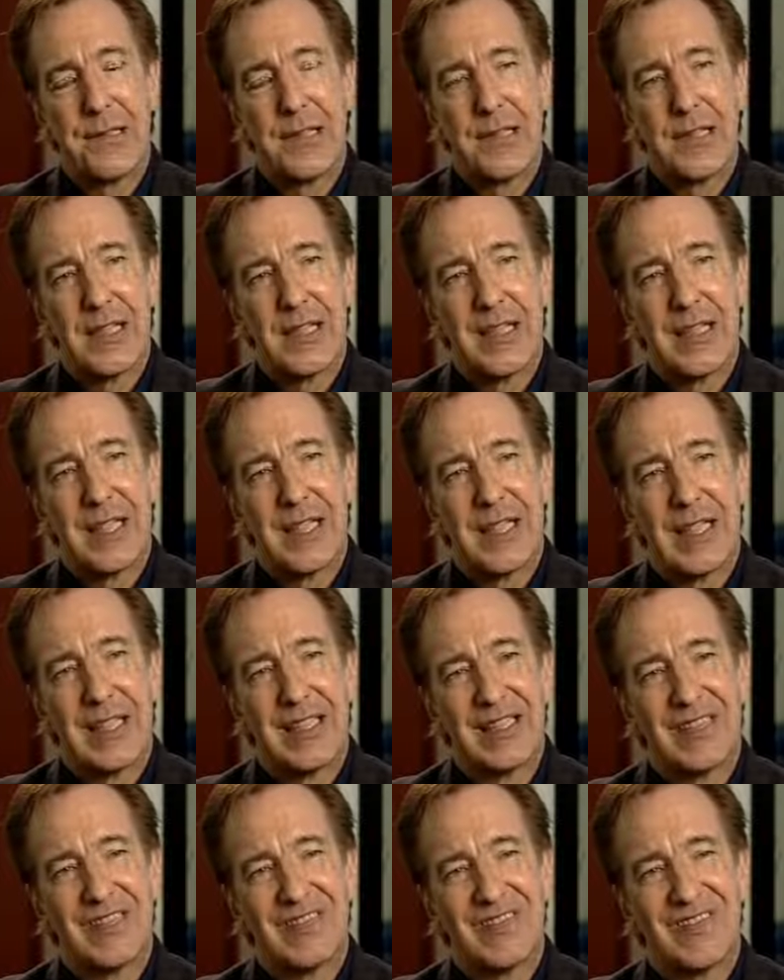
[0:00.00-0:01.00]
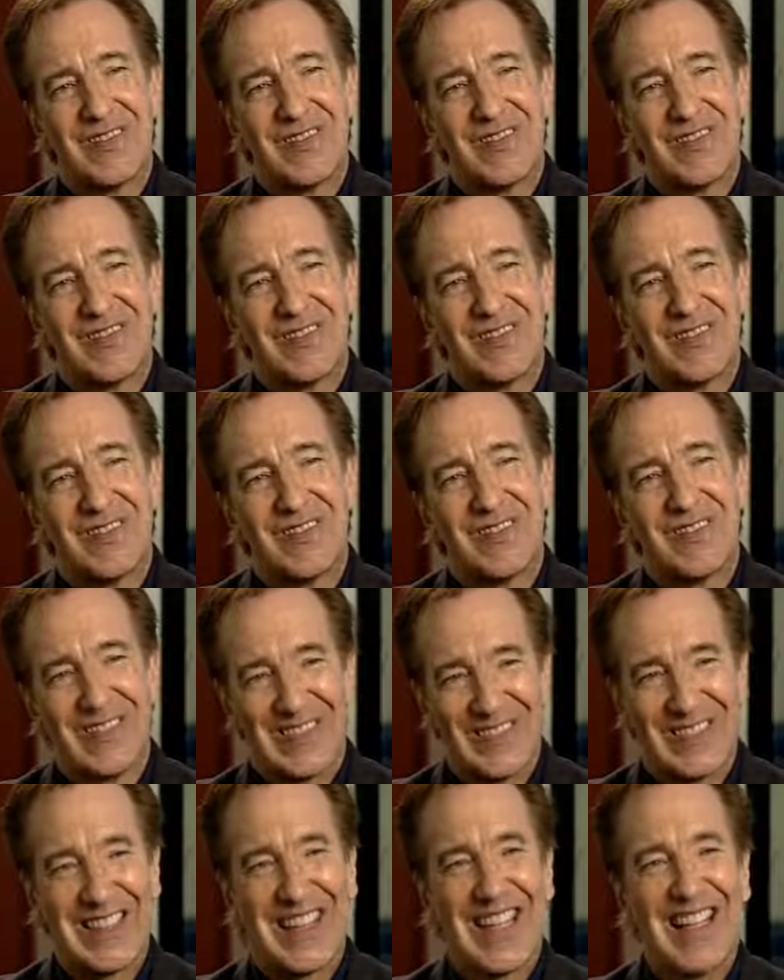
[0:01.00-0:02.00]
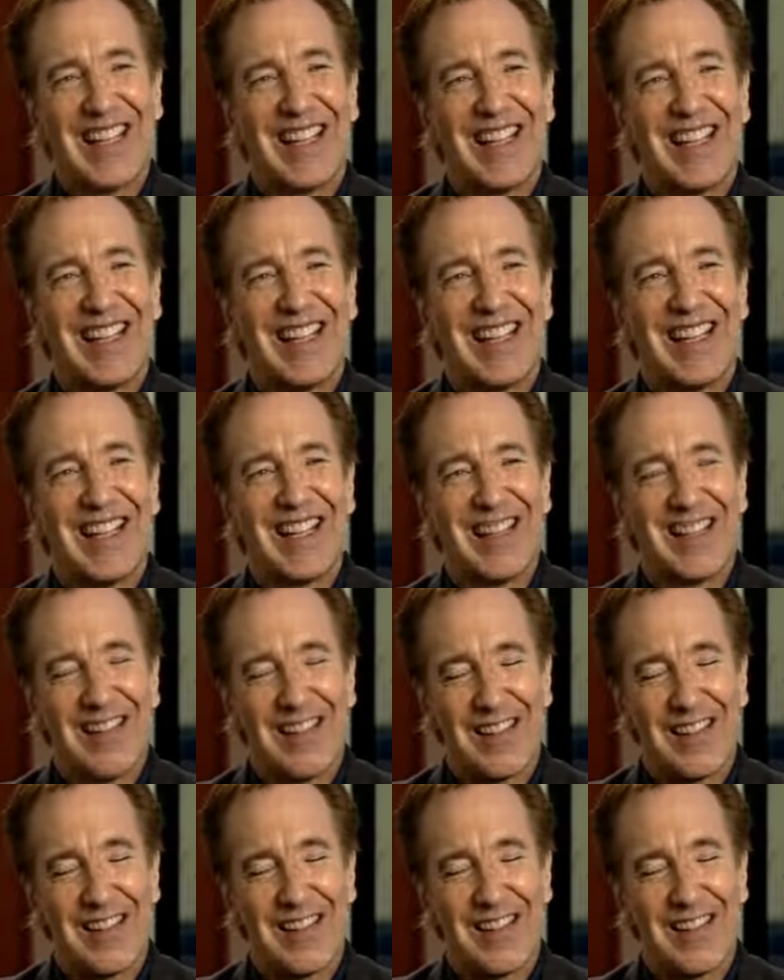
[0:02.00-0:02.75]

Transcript: Well, we look forward to seeing this one. Thank you very much indeed.